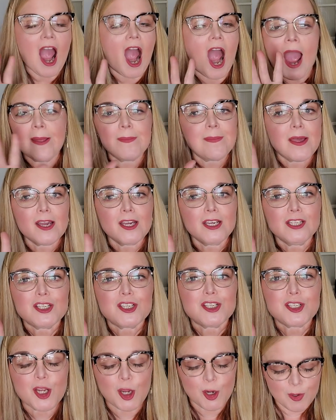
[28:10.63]
I'm not going to
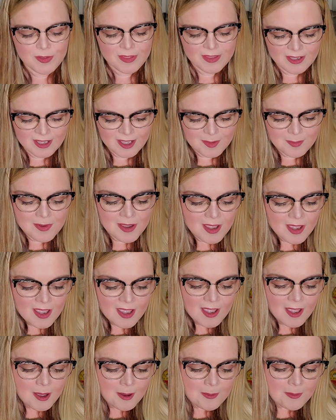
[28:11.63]
show them,
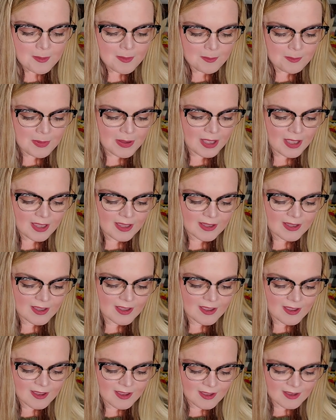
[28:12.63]
but
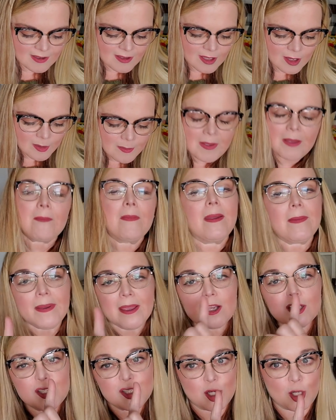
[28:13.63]
maybe
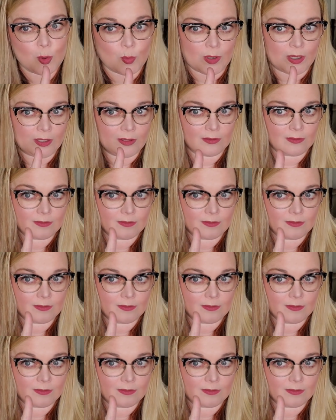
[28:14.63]
I'll show one.